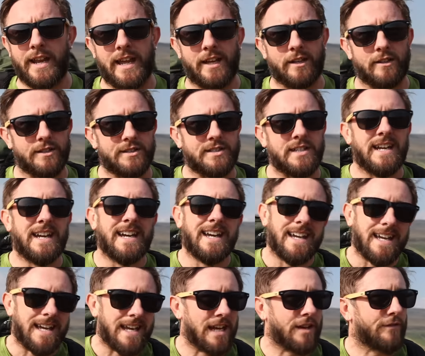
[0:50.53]
hills,
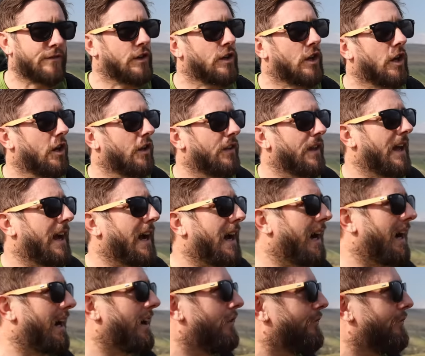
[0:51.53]
even though they are